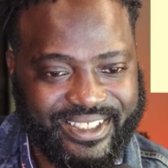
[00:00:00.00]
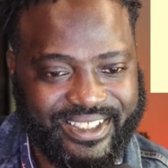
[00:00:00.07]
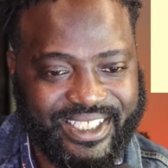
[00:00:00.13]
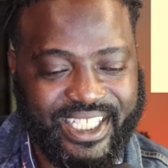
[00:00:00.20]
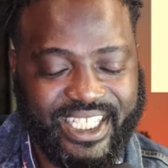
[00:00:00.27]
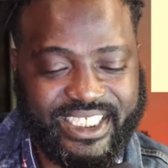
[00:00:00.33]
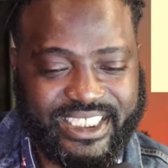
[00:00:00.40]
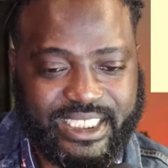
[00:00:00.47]

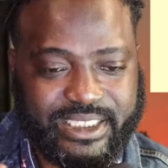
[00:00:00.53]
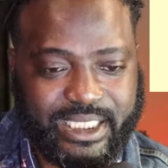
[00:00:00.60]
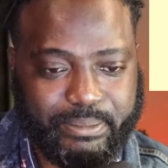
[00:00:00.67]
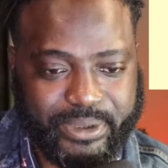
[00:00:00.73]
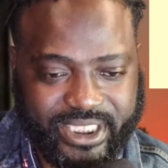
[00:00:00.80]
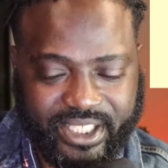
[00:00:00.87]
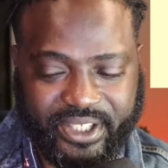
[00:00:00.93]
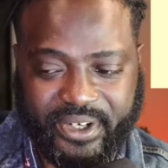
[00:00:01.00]
He's a
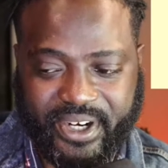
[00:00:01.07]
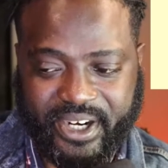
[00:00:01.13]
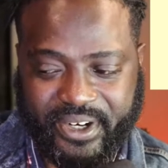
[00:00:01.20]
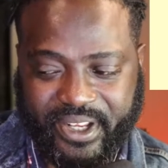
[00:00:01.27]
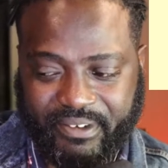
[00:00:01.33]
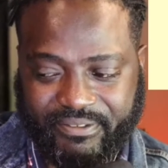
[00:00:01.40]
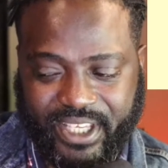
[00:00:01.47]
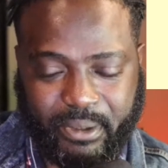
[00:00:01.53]

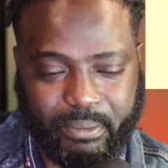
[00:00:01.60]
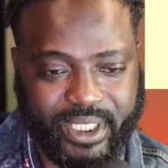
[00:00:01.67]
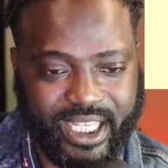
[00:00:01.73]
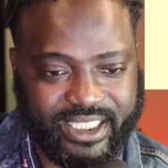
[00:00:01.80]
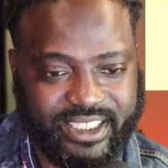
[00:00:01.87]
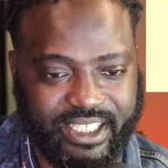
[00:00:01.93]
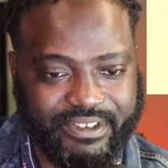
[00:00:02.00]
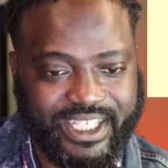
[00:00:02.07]
subsidiary of
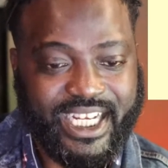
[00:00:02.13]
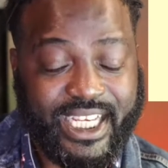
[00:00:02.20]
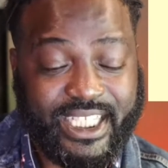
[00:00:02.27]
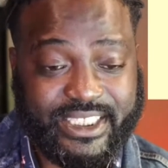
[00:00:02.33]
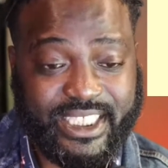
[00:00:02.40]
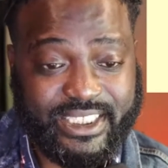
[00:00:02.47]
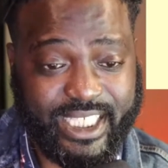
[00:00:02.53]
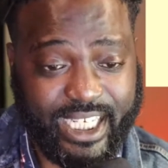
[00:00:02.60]
eBlacktv.
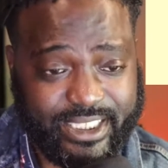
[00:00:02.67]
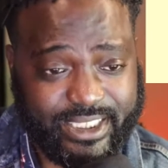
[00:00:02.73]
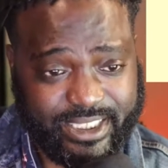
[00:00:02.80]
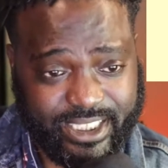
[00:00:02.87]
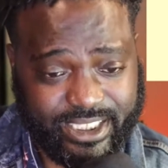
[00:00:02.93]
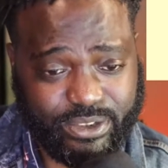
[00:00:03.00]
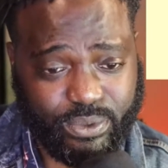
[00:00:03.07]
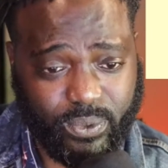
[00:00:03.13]
He's the
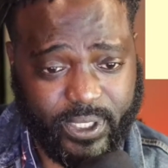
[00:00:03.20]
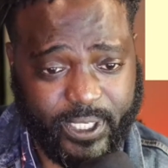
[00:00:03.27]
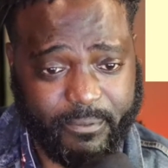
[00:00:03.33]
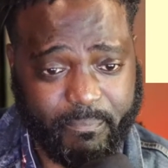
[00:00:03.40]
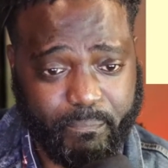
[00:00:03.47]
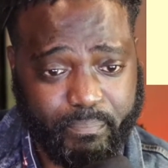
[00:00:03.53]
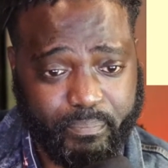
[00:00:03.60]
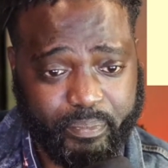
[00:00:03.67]
dustiest one.